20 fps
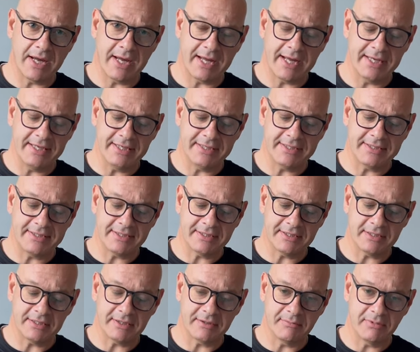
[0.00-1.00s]

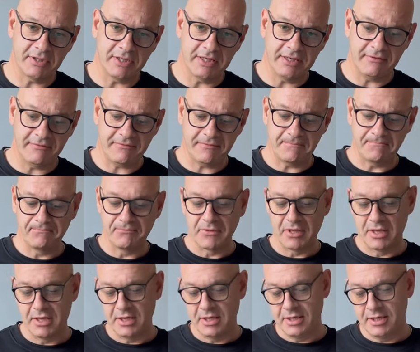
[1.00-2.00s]
I believe.
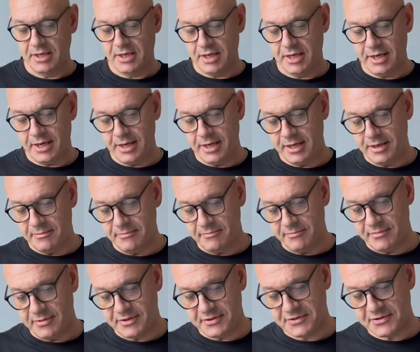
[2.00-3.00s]
Um,
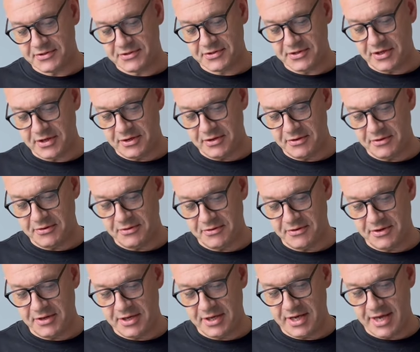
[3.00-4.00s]
so
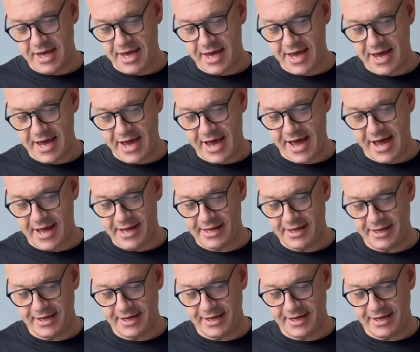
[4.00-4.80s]
yeah,